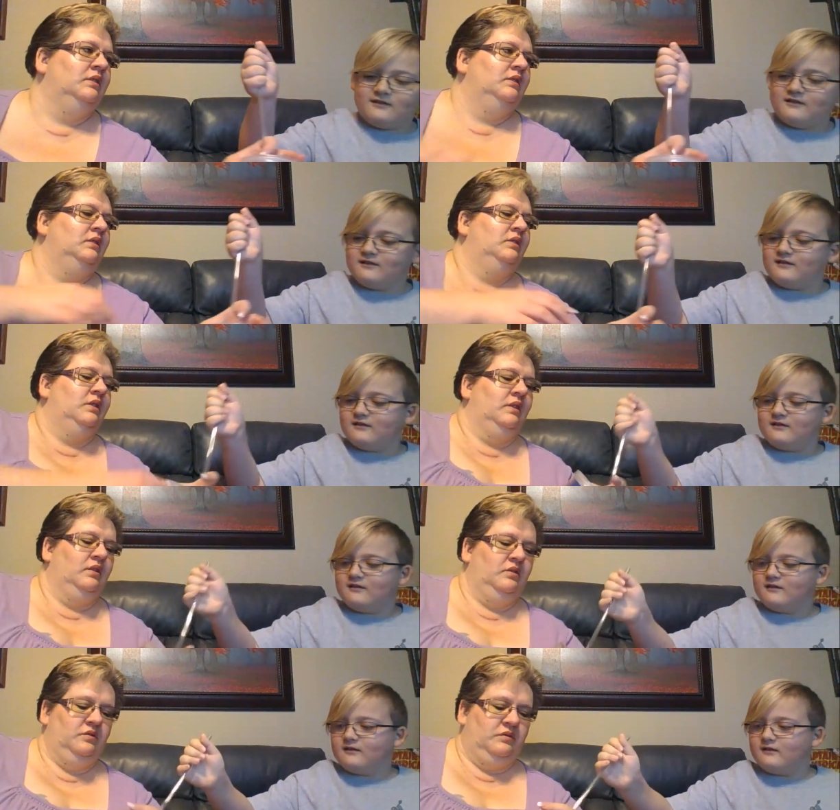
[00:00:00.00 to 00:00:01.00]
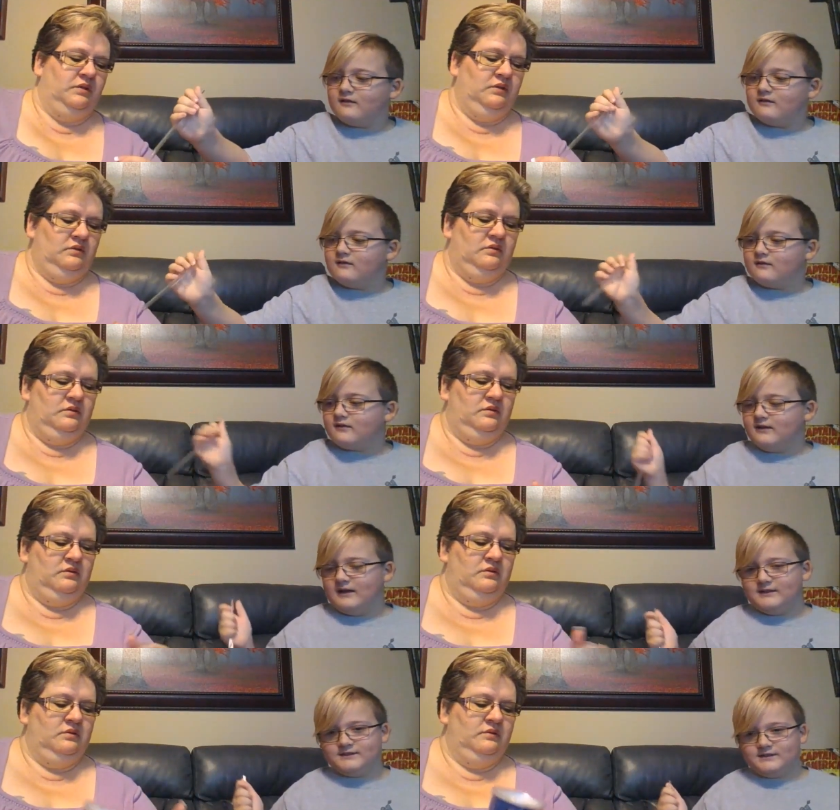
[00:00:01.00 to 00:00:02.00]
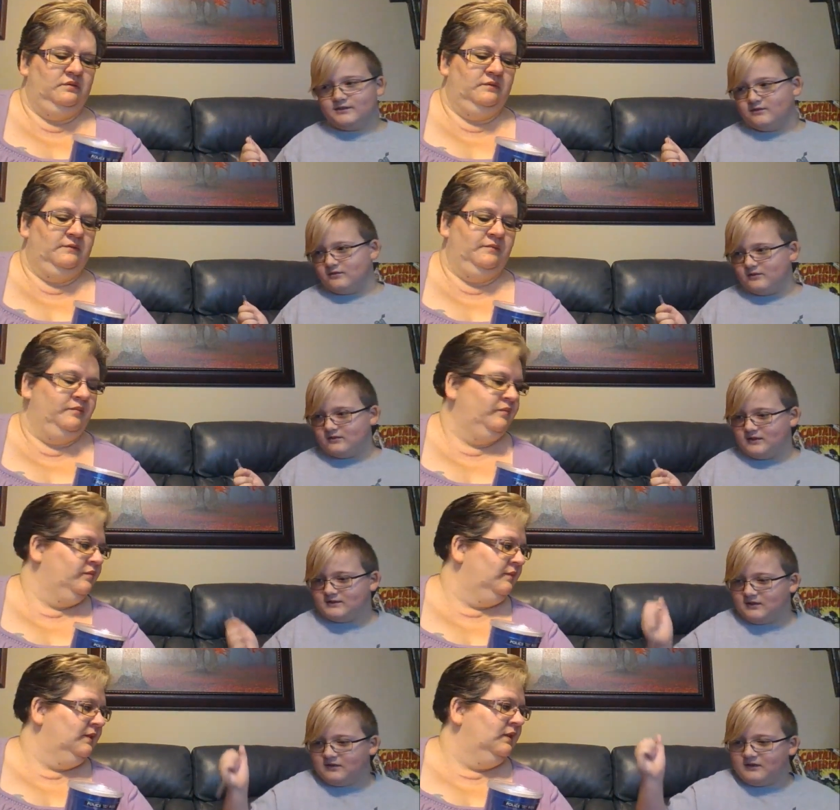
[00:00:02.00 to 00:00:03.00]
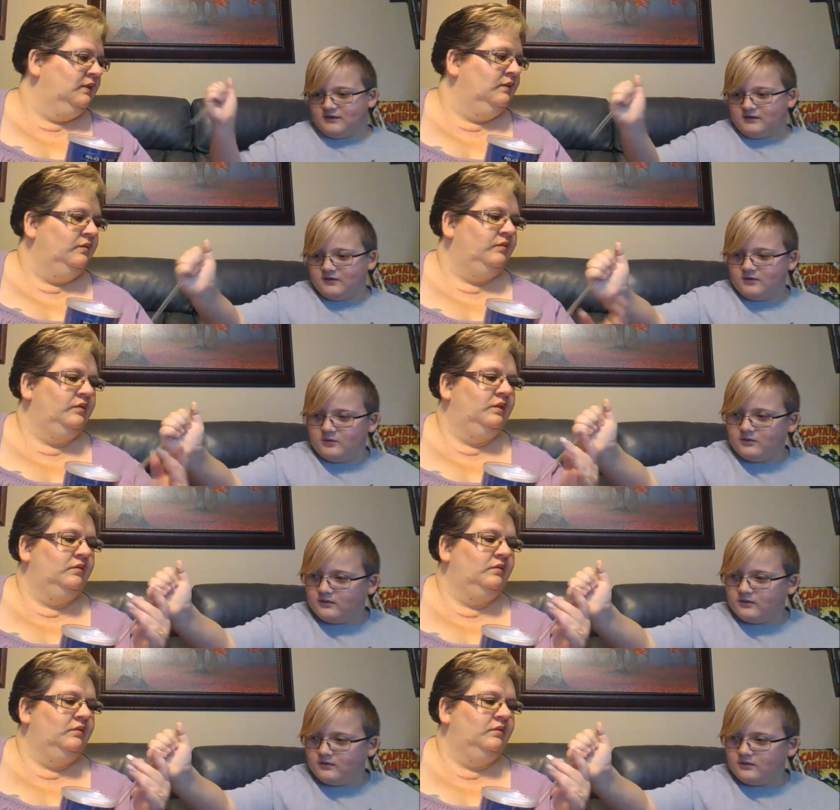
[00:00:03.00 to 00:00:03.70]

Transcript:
Speaker 1: You know how that goes, right? Yes, I do. At least I think I do. No,